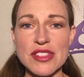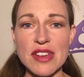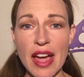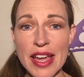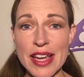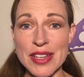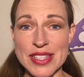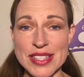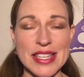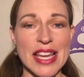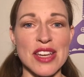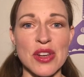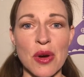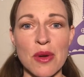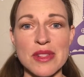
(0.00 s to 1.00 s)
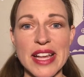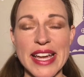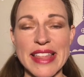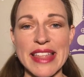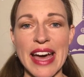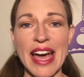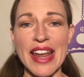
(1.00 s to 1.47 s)
I could say no like
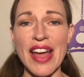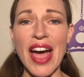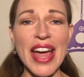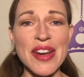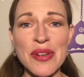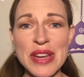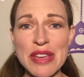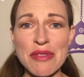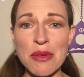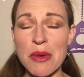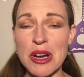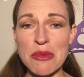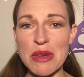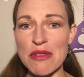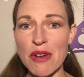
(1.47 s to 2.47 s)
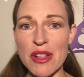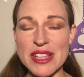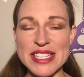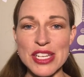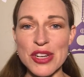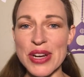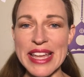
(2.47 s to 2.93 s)
that. I don't even want to be
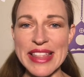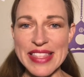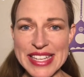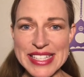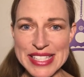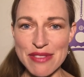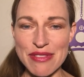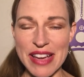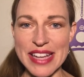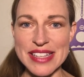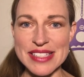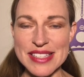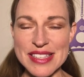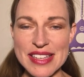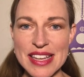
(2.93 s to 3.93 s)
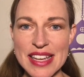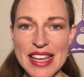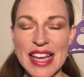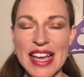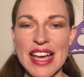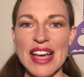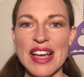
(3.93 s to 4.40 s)
volunteering at this event.
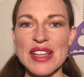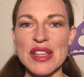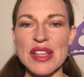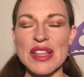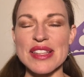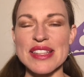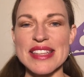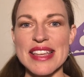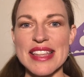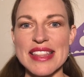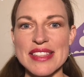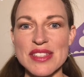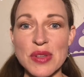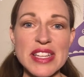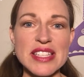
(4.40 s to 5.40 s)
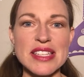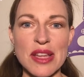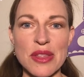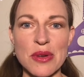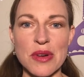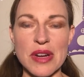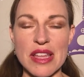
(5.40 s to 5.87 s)
So that's
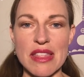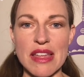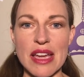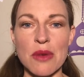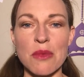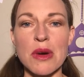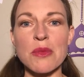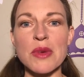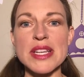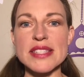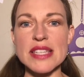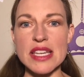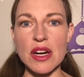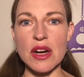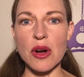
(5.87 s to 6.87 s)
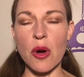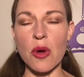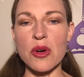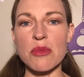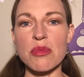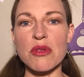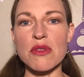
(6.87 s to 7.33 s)
another great thing. When we seek our
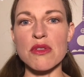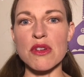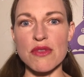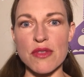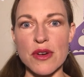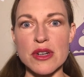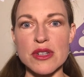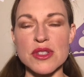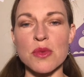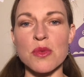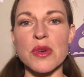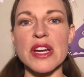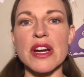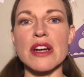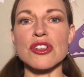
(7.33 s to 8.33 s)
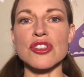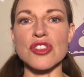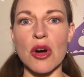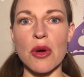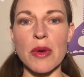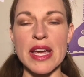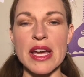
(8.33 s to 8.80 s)
own approval first, we are
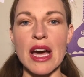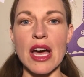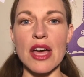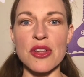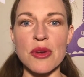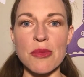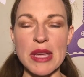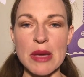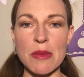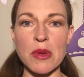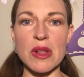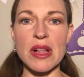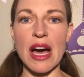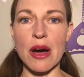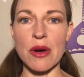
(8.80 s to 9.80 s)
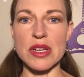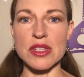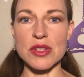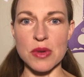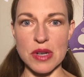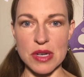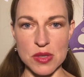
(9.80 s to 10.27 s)
showing other people how to
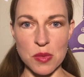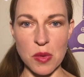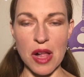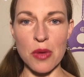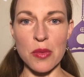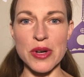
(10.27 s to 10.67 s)
do it as well.